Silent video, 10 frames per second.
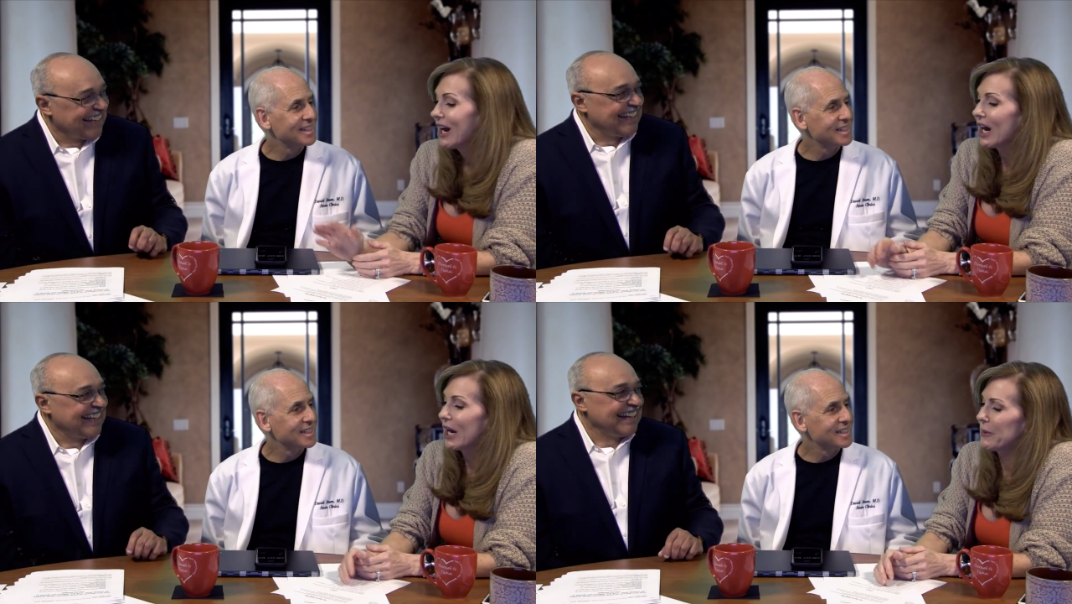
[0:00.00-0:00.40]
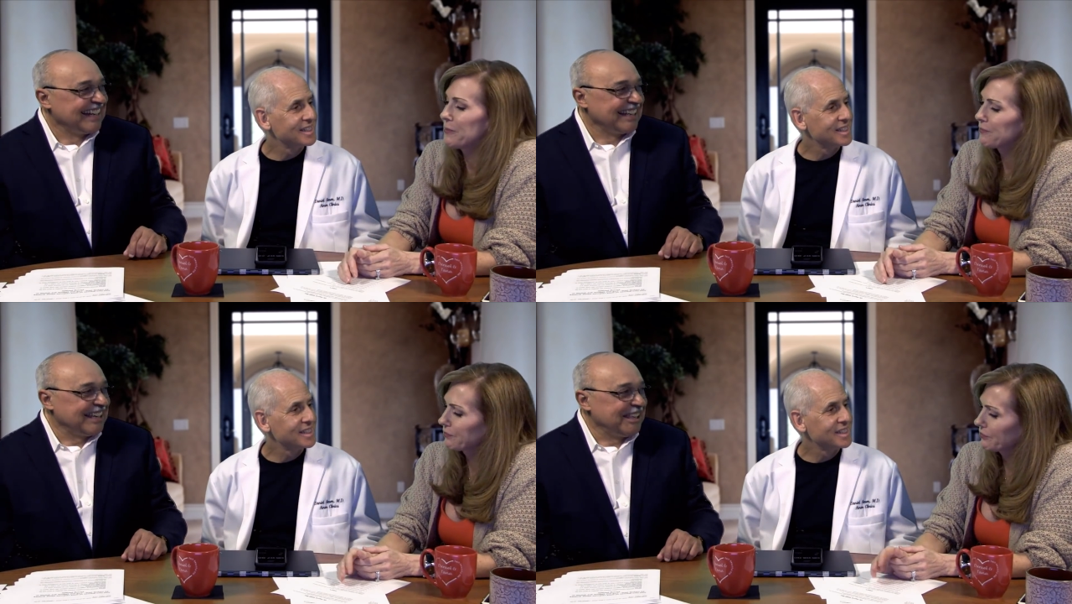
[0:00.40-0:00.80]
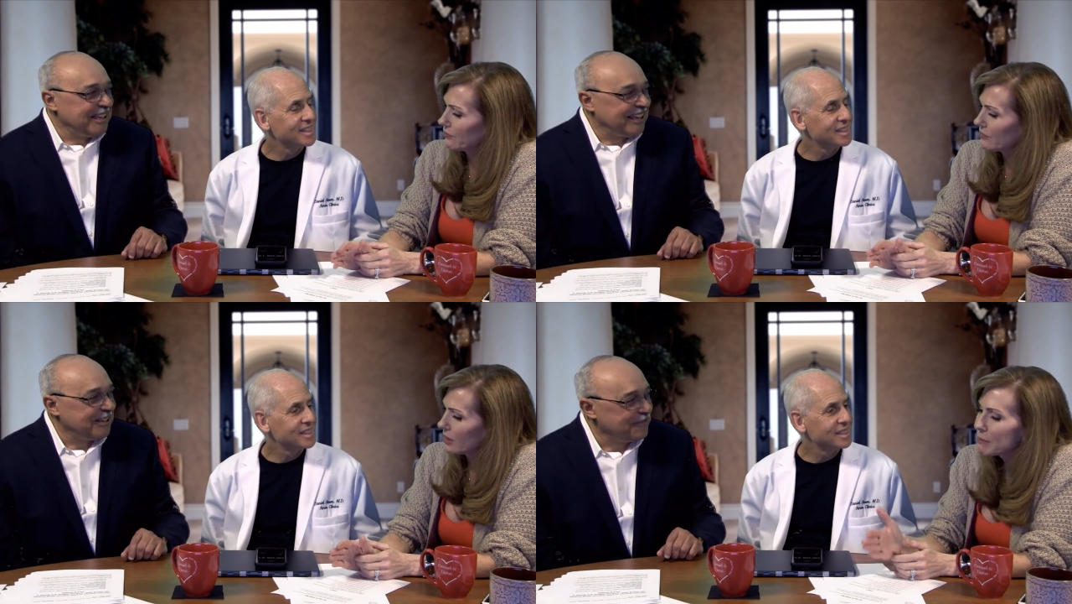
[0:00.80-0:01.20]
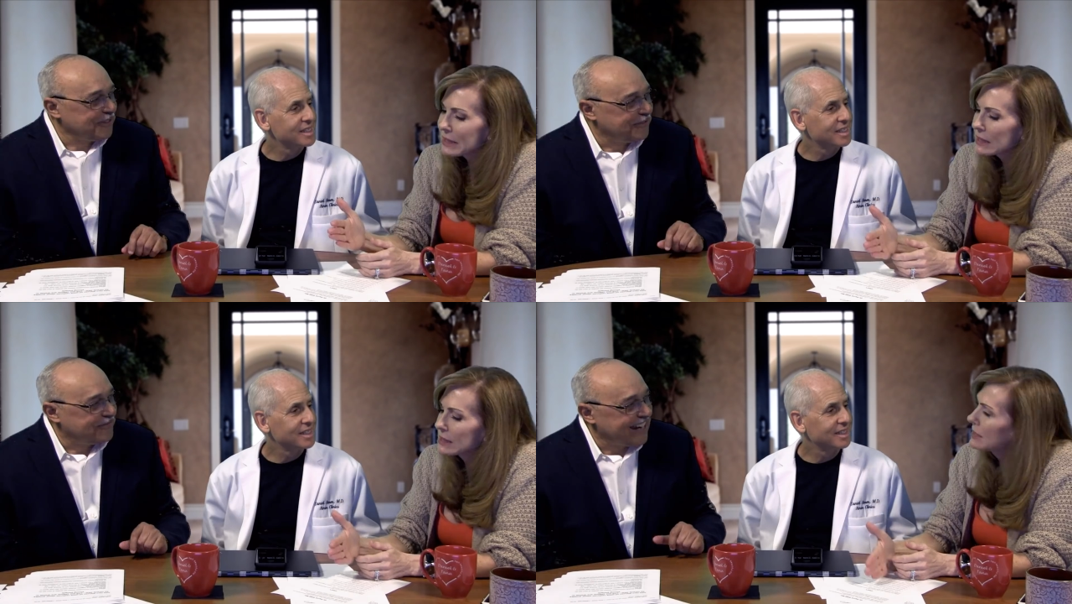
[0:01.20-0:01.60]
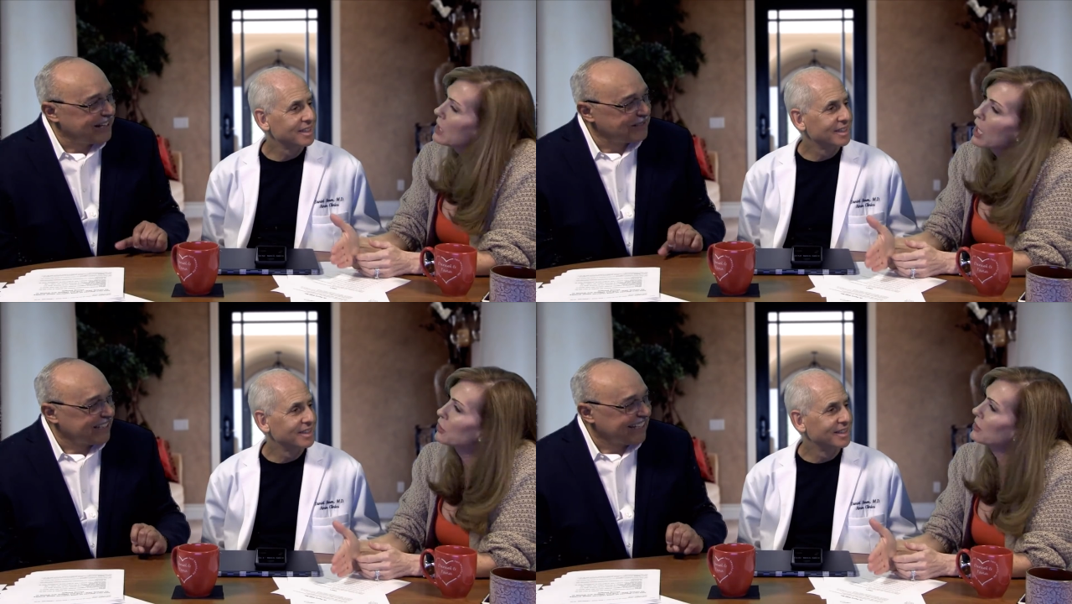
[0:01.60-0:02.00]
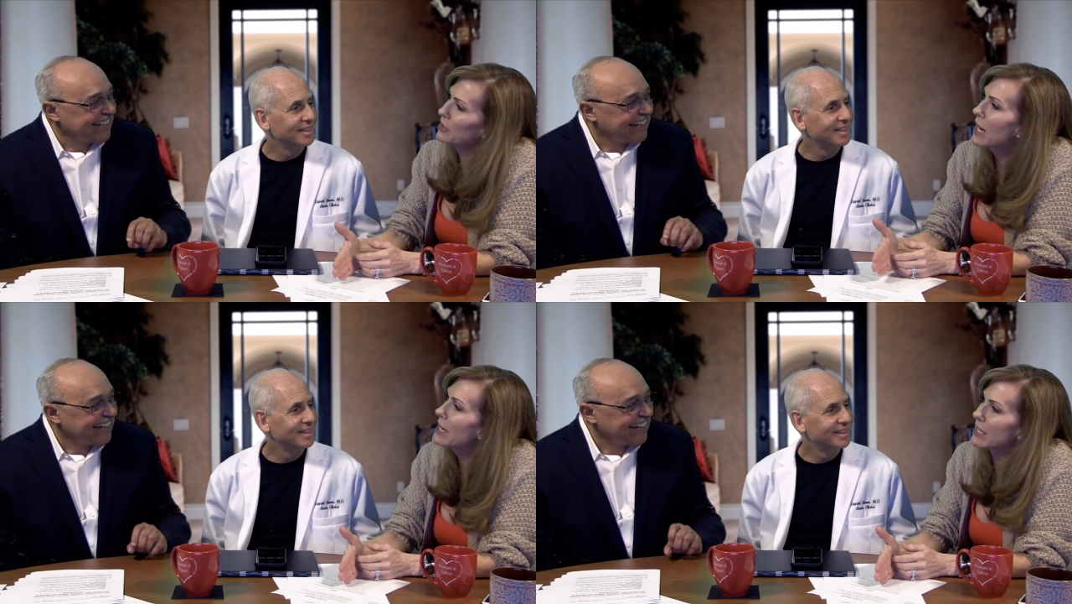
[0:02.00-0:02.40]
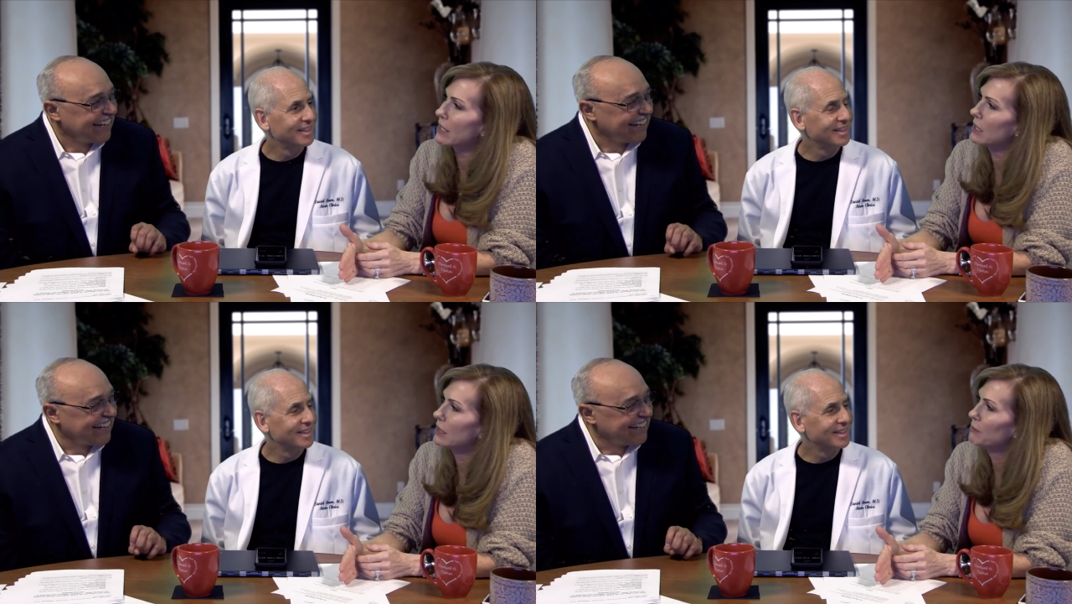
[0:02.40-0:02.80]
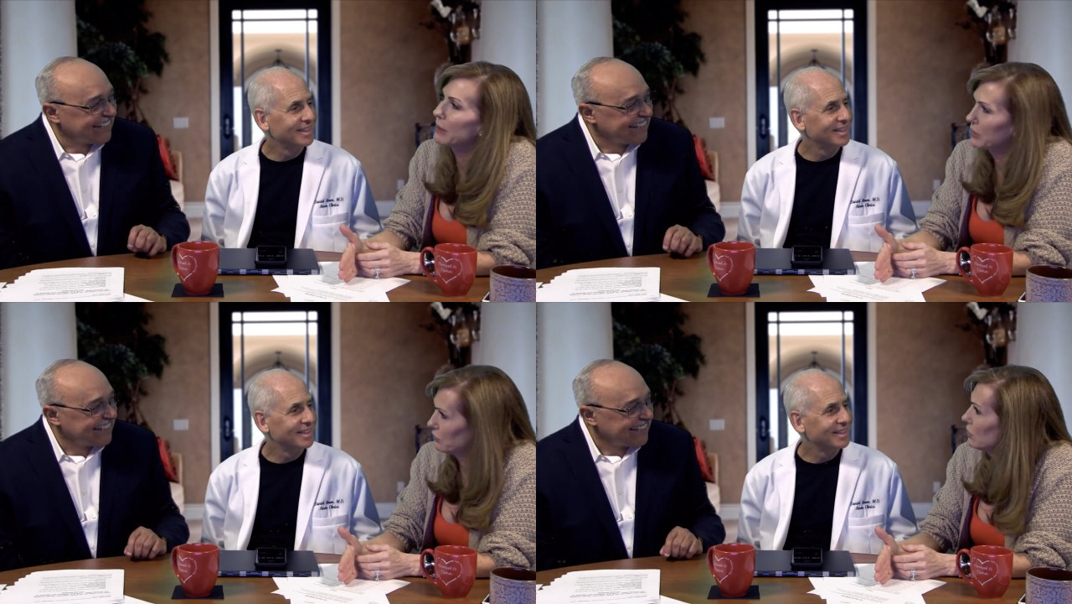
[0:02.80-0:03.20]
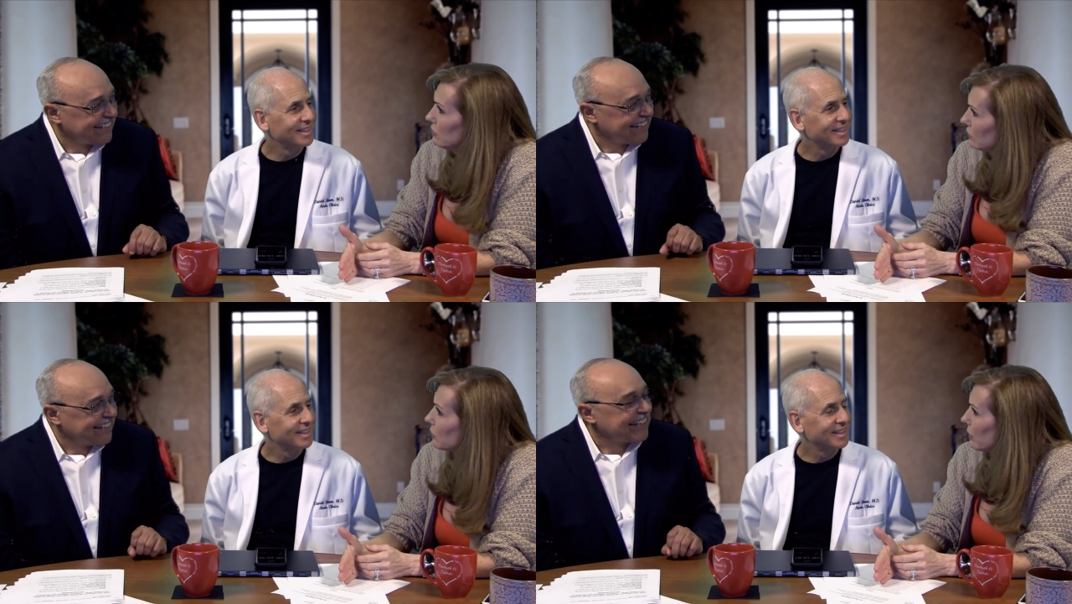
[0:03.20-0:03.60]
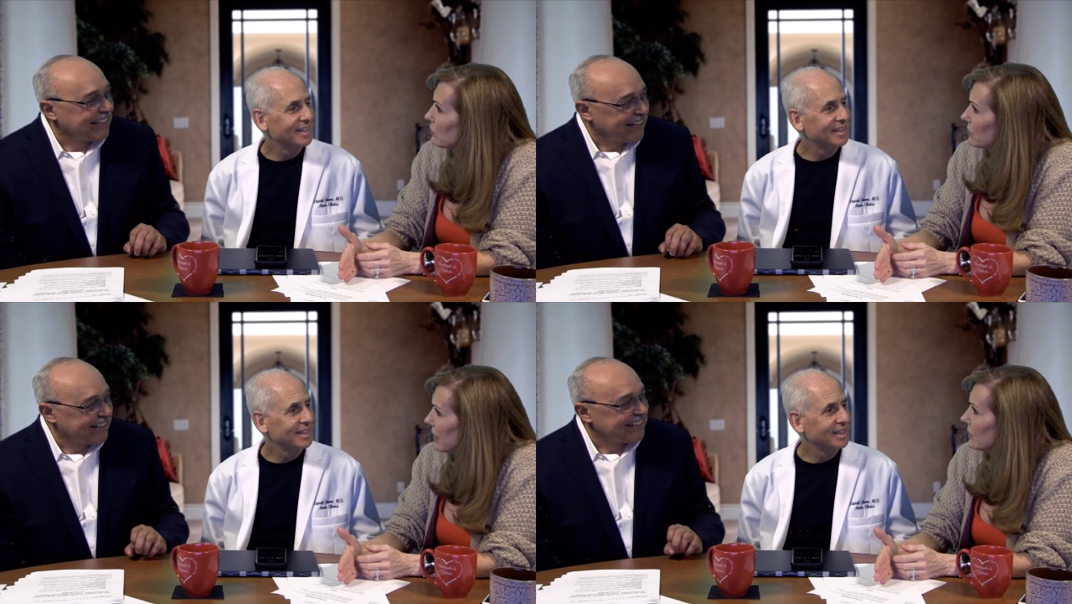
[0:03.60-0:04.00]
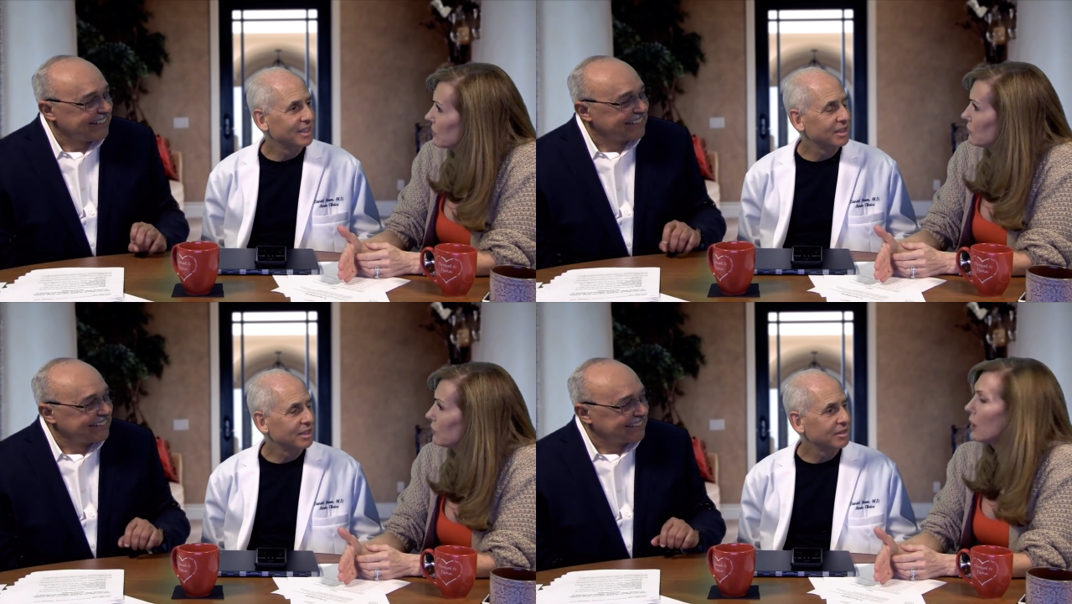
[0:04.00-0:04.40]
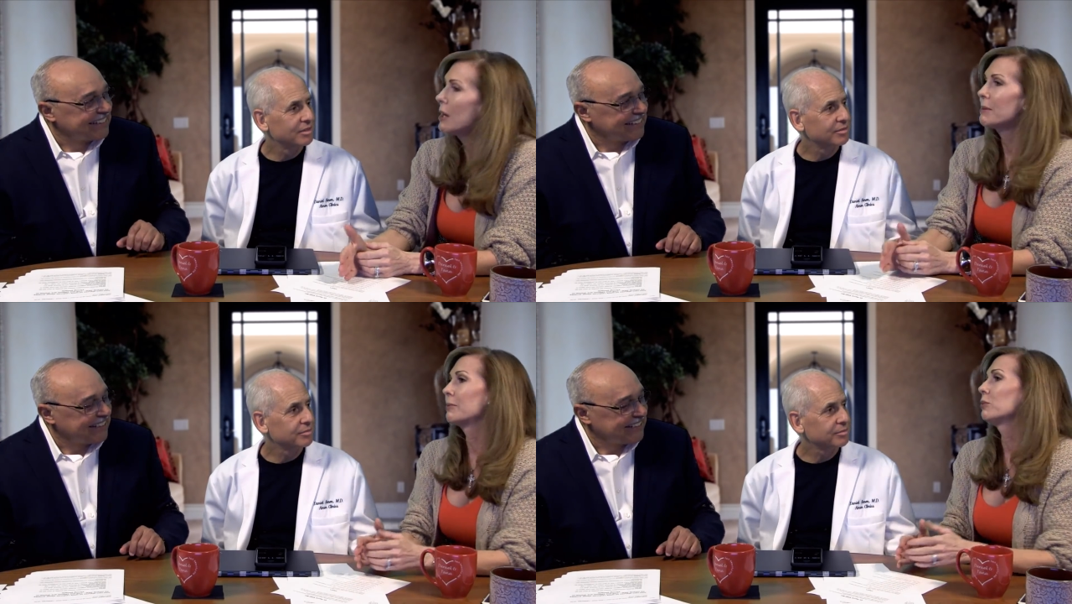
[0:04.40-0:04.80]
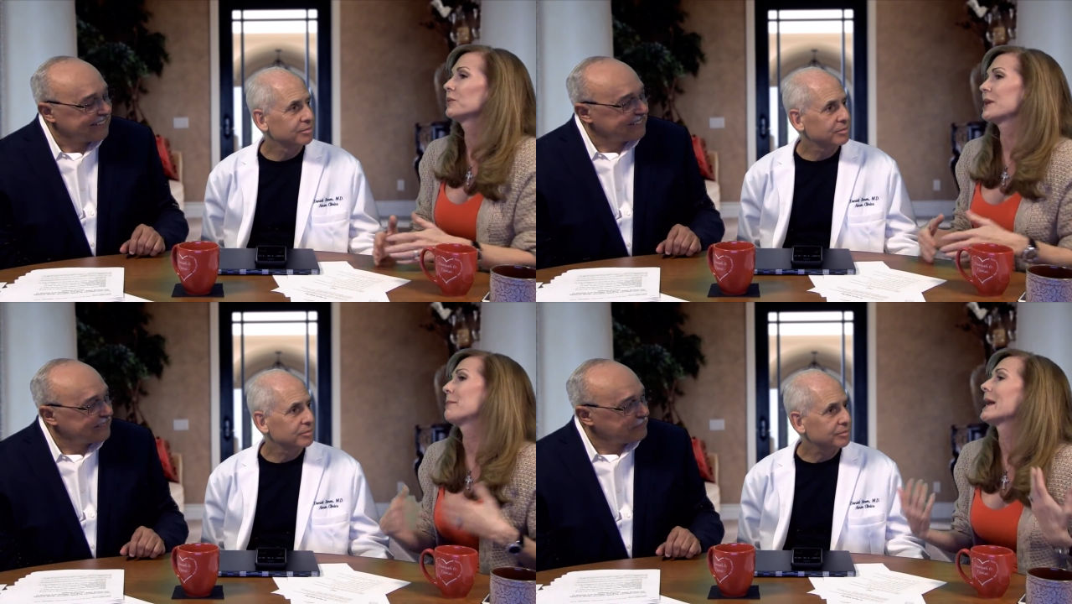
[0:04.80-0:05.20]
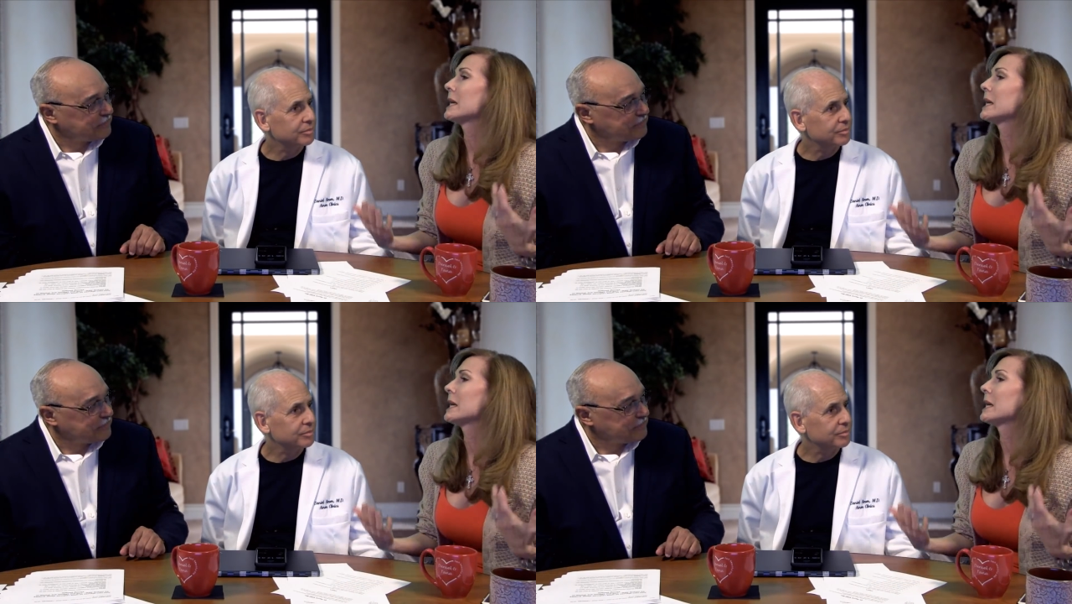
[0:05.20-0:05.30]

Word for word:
Speaker 1: Because it's not just diet, but it's true. What you yeah. say is so true. People yeah. will say, but